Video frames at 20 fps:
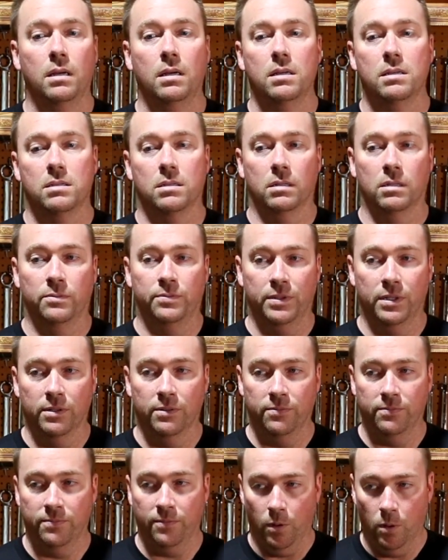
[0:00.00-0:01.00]
So if your
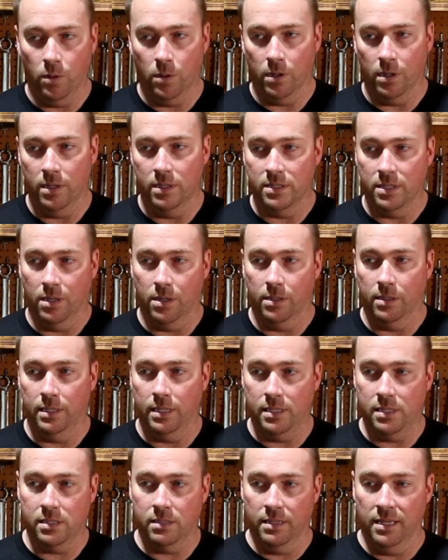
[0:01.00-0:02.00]
floor is
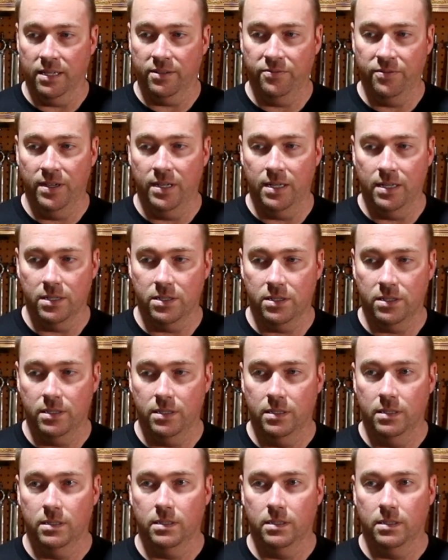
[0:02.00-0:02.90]
already slick finished